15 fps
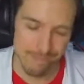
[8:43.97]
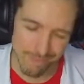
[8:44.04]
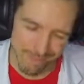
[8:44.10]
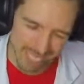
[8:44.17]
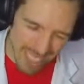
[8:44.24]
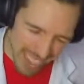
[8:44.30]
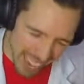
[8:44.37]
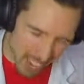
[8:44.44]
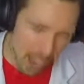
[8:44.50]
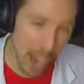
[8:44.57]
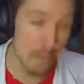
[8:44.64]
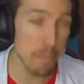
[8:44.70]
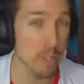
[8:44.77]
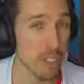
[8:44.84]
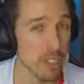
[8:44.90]
Now, I
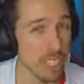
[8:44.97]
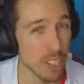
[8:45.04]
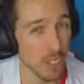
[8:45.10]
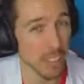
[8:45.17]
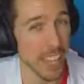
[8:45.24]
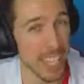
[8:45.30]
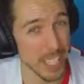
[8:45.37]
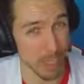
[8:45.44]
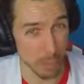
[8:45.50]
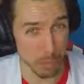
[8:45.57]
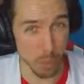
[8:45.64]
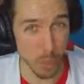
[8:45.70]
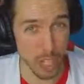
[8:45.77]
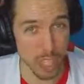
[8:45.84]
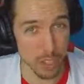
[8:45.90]
personally don't think they're
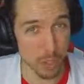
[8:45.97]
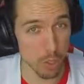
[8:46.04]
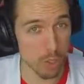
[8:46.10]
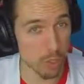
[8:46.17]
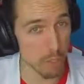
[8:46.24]
pointing those two